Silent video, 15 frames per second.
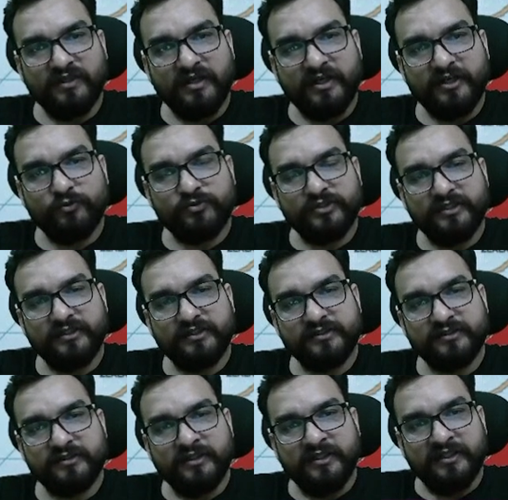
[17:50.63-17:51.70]
Are you seeing
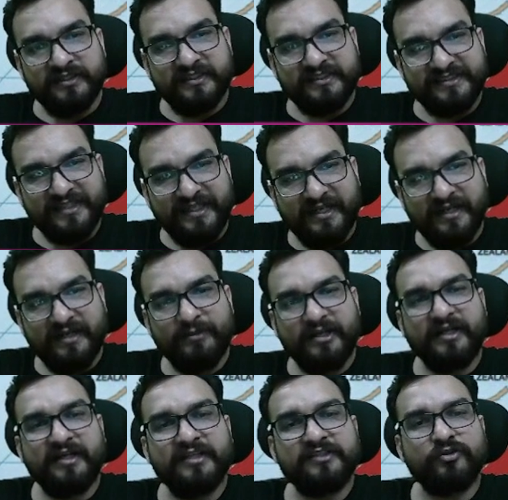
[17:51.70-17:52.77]
this? This Central
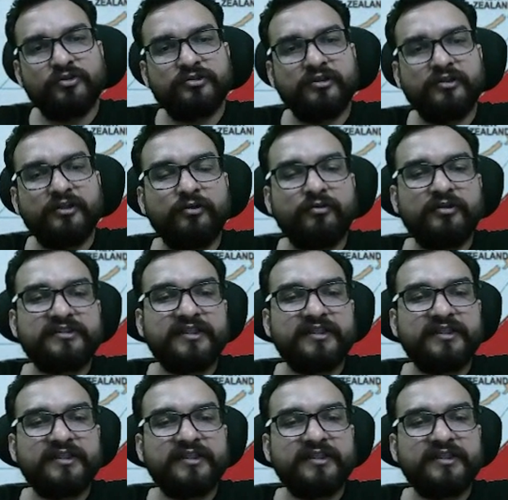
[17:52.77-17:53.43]
America is also included.